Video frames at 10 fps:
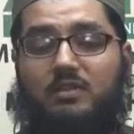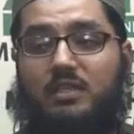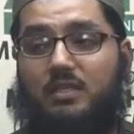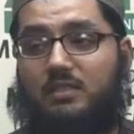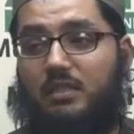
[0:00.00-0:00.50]

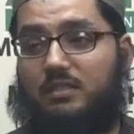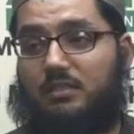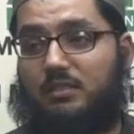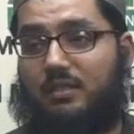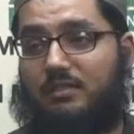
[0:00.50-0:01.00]

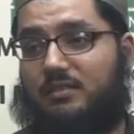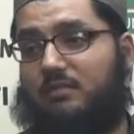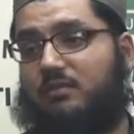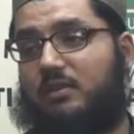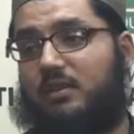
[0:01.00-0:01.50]
recitation, in
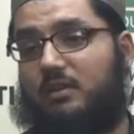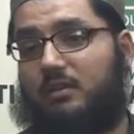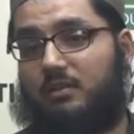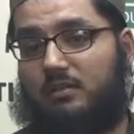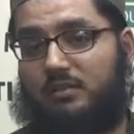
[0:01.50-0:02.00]
seven
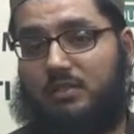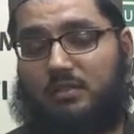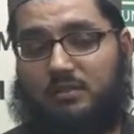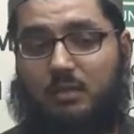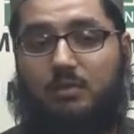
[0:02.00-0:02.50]

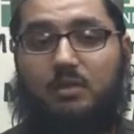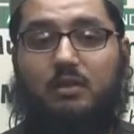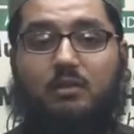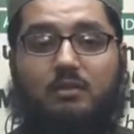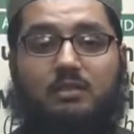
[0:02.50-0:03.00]

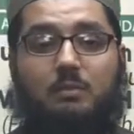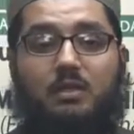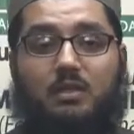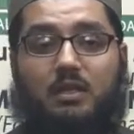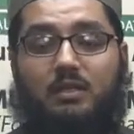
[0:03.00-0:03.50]

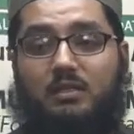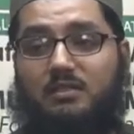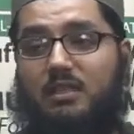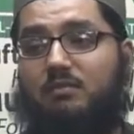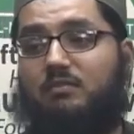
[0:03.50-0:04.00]
sabakirat, in
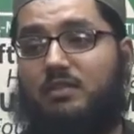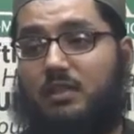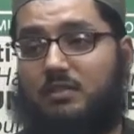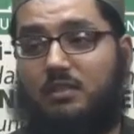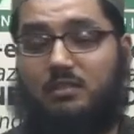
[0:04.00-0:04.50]
seven
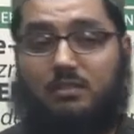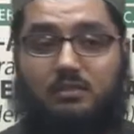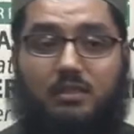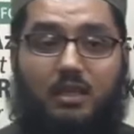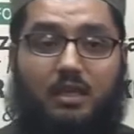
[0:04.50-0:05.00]

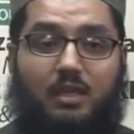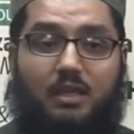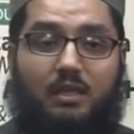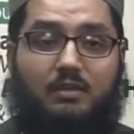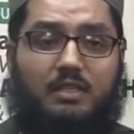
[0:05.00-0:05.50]
recitations.
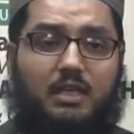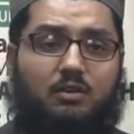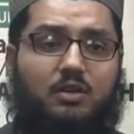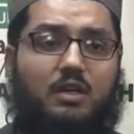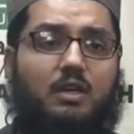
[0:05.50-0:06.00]
That's
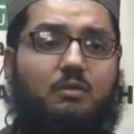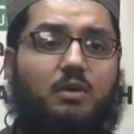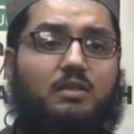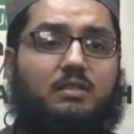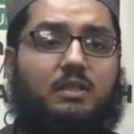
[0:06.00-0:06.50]
how great he
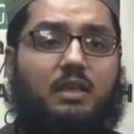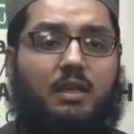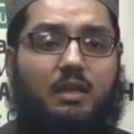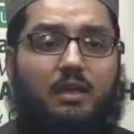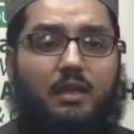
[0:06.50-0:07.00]
was.
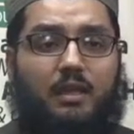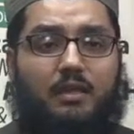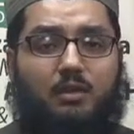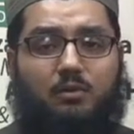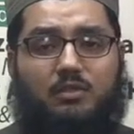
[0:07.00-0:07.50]

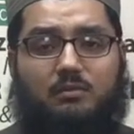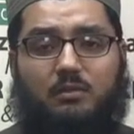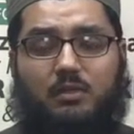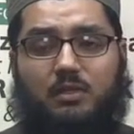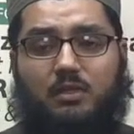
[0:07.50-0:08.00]
And he was,
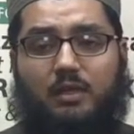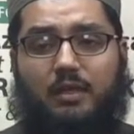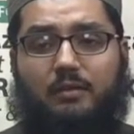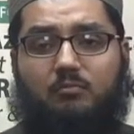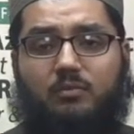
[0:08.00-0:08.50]

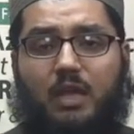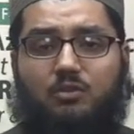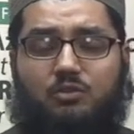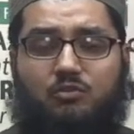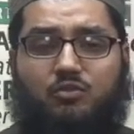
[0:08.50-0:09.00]
and
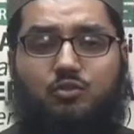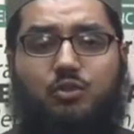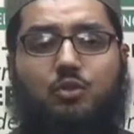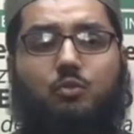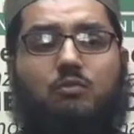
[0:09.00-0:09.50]
thousands of
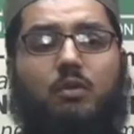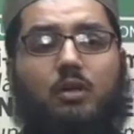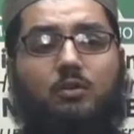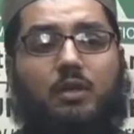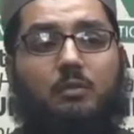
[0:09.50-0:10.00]
students would
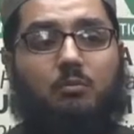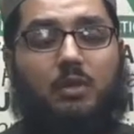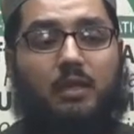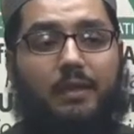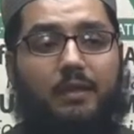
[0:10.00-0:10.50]
follow him.
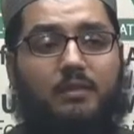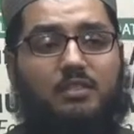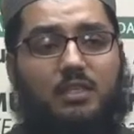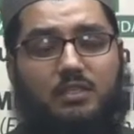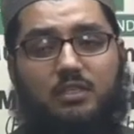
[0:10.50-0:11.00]

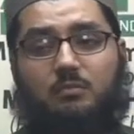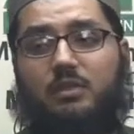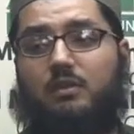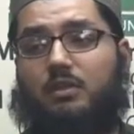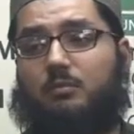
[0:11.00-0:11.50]
And Sheikh
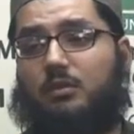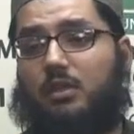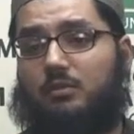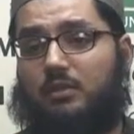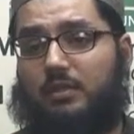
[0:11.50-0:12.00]
Shibli
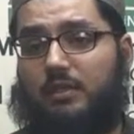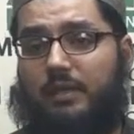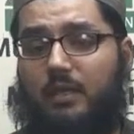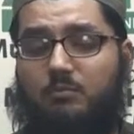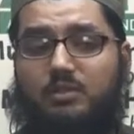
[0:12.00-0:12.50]
rahimullah
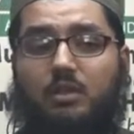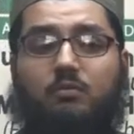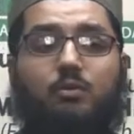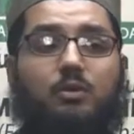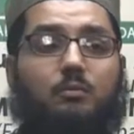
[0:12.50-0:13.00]

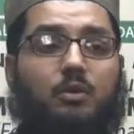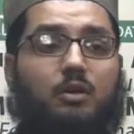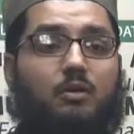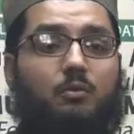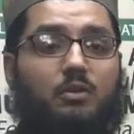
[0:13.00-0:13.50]
himself
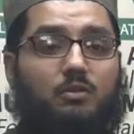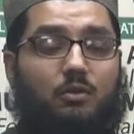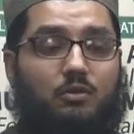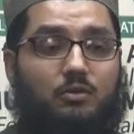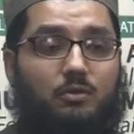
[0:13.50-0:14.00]
was
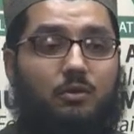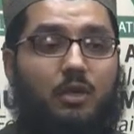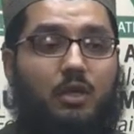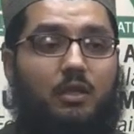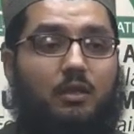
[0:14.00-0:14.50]
also
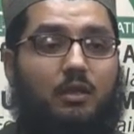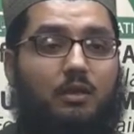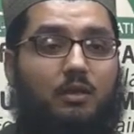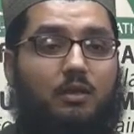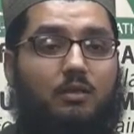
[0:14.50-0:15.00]

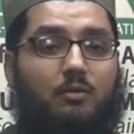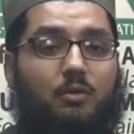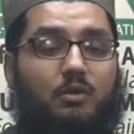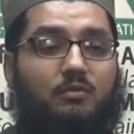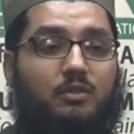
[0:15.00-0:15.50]

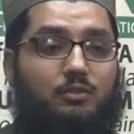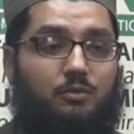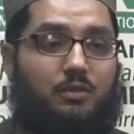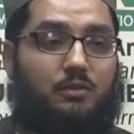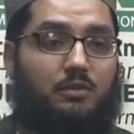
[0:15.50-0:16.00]
one of his
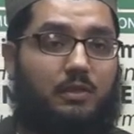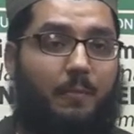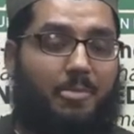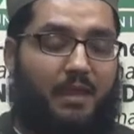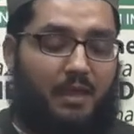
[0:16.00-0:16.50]
students.
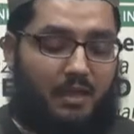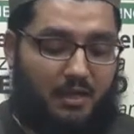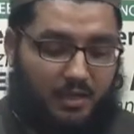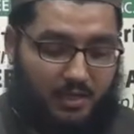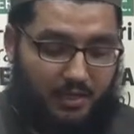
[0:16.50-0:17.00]

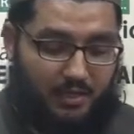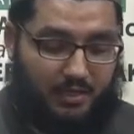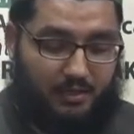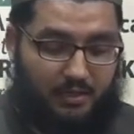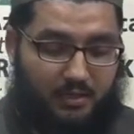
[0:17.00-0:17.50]

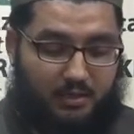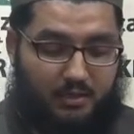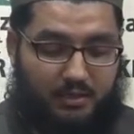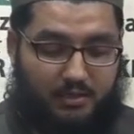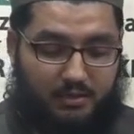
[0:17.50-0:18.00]
And
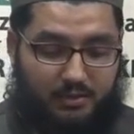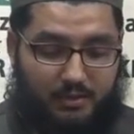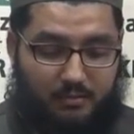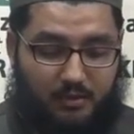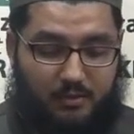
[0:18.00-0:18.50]

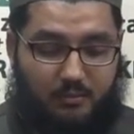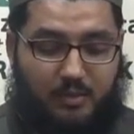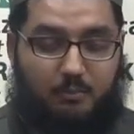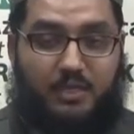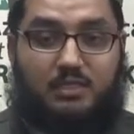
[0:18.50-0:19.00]

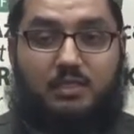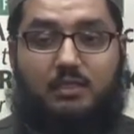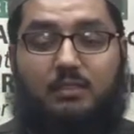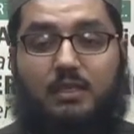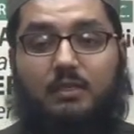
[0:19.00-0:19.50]
it
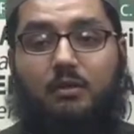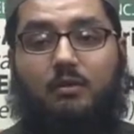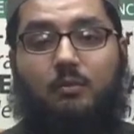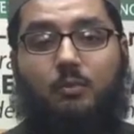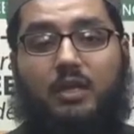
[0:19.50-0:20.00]
mentioned that
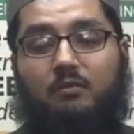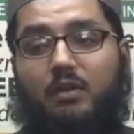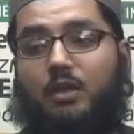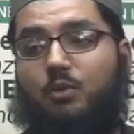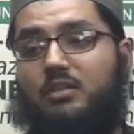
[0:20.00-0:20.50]

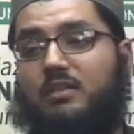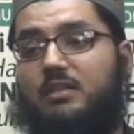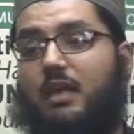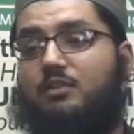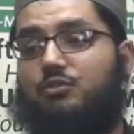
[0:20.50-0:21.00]
whenever he would
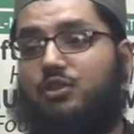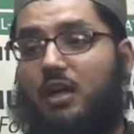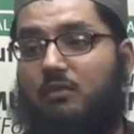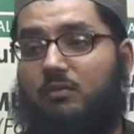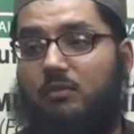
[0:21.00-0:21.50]
decide to
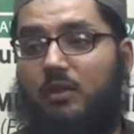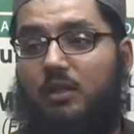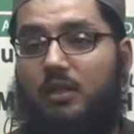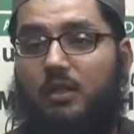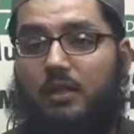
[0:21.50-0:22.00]
travel,
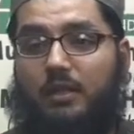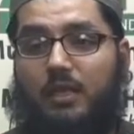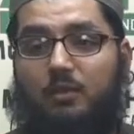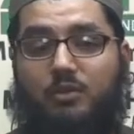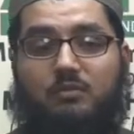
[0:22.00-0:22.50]

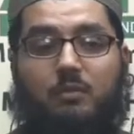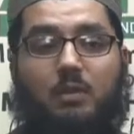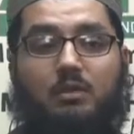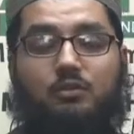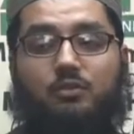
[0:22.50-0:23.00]
he was
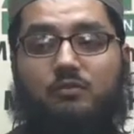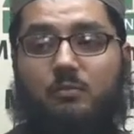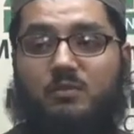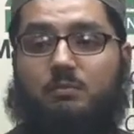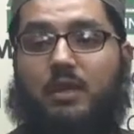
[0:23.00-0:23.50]
from Andalus,
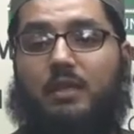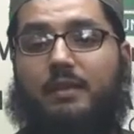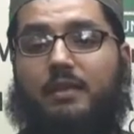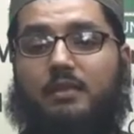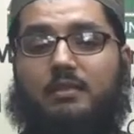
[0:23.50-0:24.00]
from
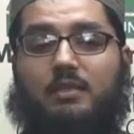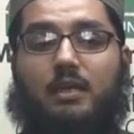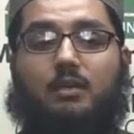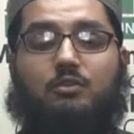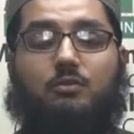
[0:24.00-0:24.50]
Spain, and he
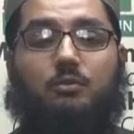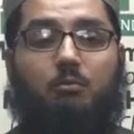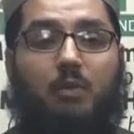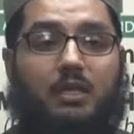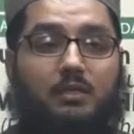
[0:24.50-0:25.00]
decided to
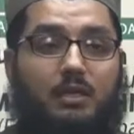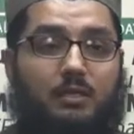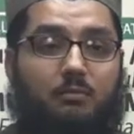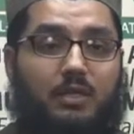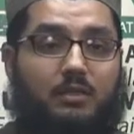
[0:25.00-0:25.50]

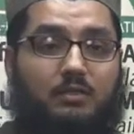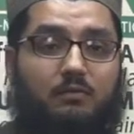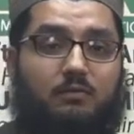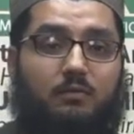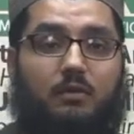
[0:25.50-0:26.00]
migrate because
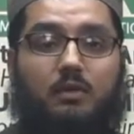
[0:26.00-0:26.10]
of